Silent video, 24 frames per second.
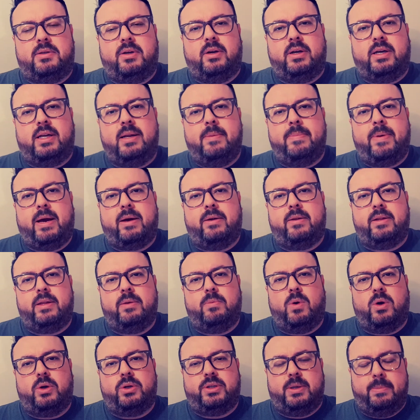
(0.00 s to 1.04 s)
talking about the
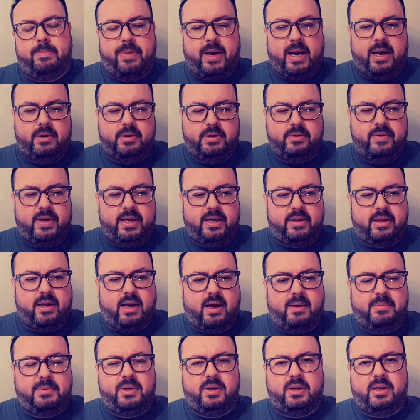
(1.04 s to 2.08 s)
washing powder either.
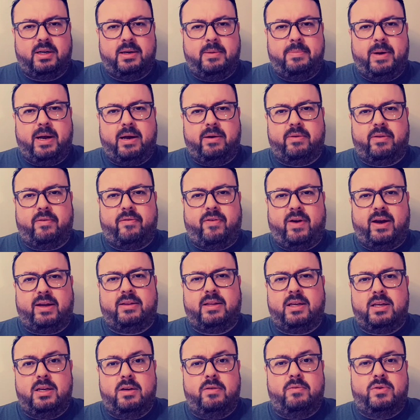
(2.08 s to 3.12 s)
I'm talking about the
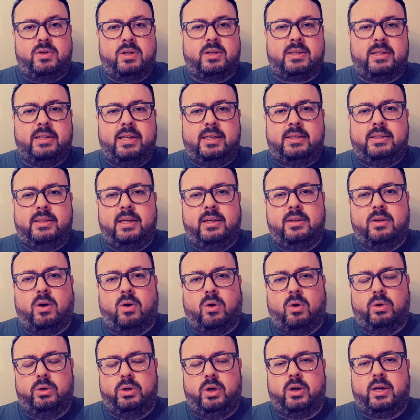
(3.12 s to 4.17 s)
fact that you just listed
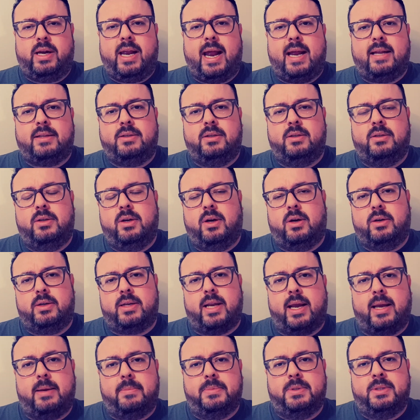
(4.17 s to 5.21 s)
all your cat and dog
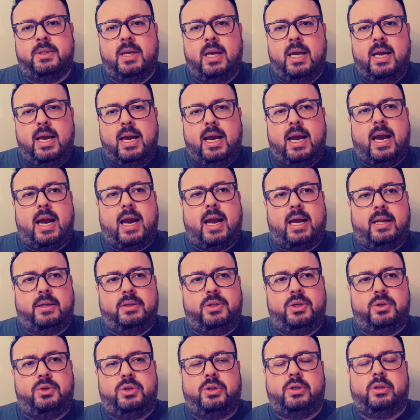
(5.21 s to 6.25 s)
names and
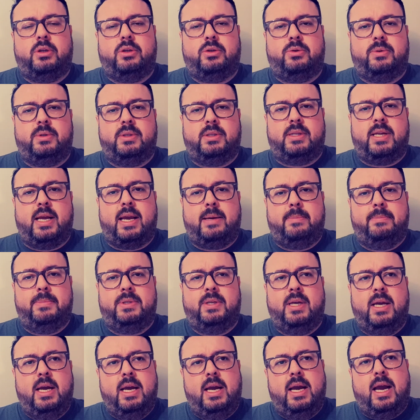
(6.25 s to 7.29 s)
your children's
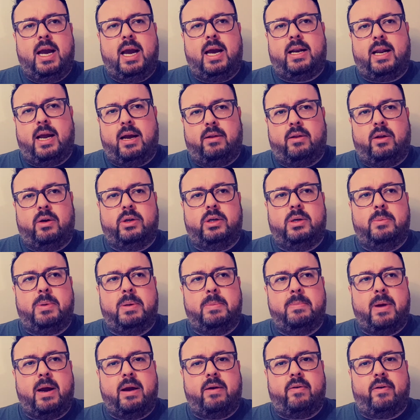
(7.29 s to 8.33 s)
names and how long you've
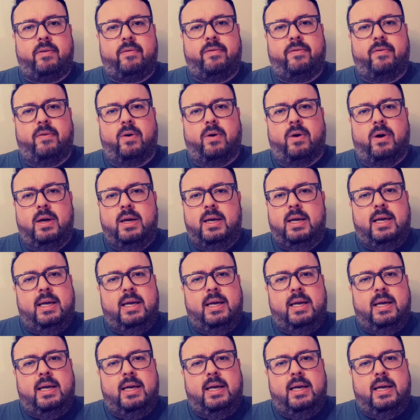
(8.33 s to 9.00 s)
been married for.